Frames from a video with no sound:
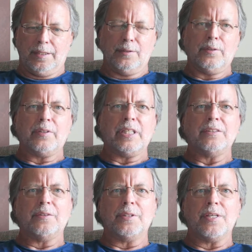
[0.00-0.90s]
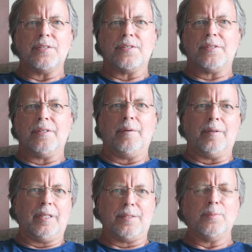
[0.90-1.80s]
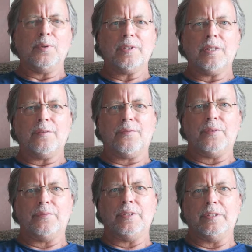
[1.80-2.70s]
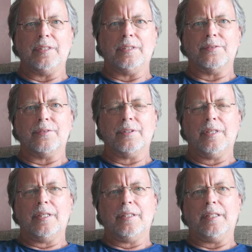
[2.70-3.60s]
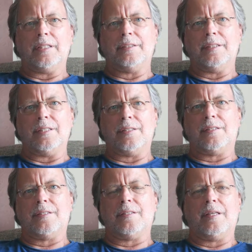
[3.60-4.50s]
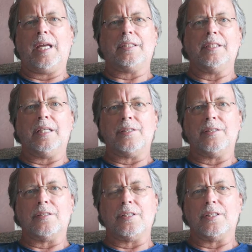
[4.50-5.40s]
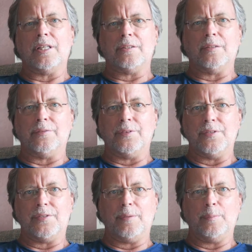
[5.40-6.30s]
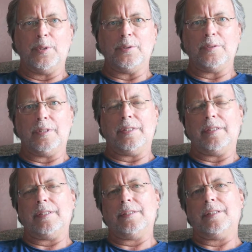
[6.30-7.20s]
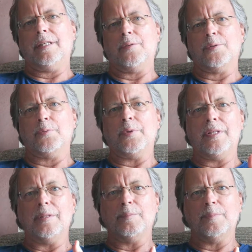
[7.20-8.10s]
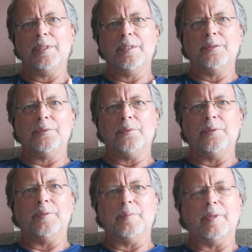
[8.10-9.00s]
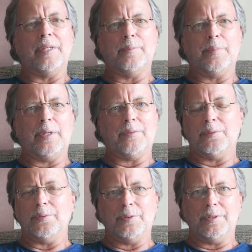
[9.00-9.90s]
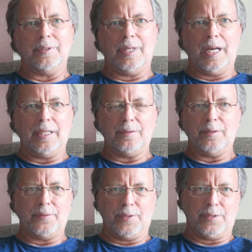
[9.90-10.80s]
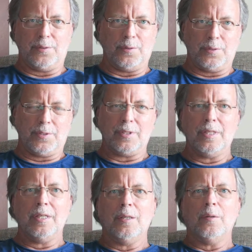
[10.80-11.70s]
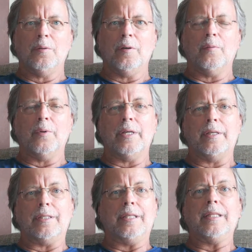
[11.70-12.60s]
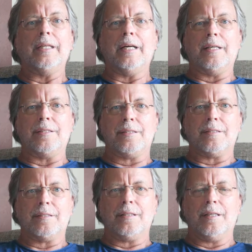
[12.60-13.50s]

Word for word: The narrator is a small girl of 15 years that is acting as the translator of this emperor and that goes with him to the emperor, to the island of Azores where he dies.